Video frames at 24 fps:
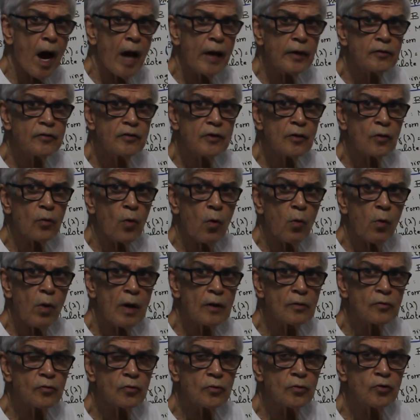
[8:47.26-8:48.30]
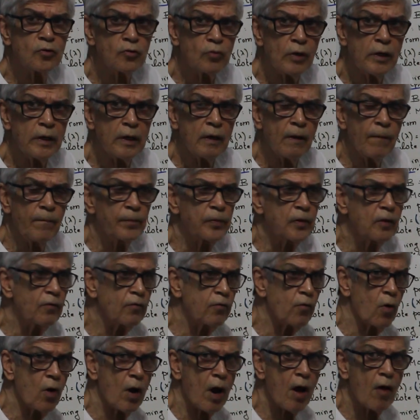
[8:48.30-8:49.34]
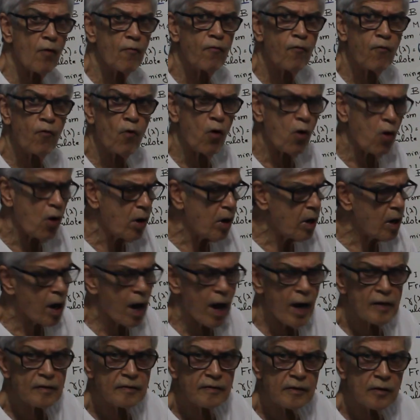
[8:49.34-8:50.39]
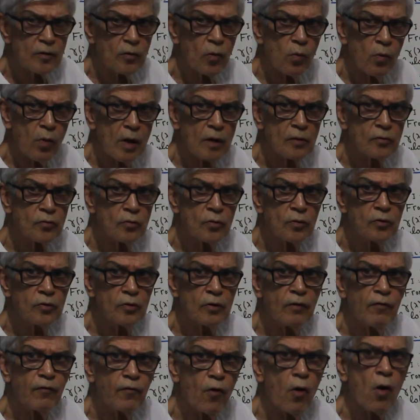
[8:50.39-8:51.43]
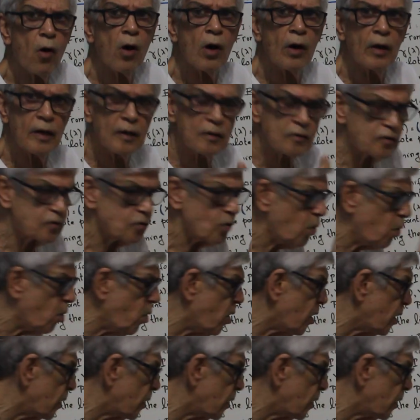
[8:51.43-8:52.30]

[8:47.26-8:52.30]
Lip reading: I is equal 1, 2, 3. For R4, I is equal 1, 2, 3, 4, and so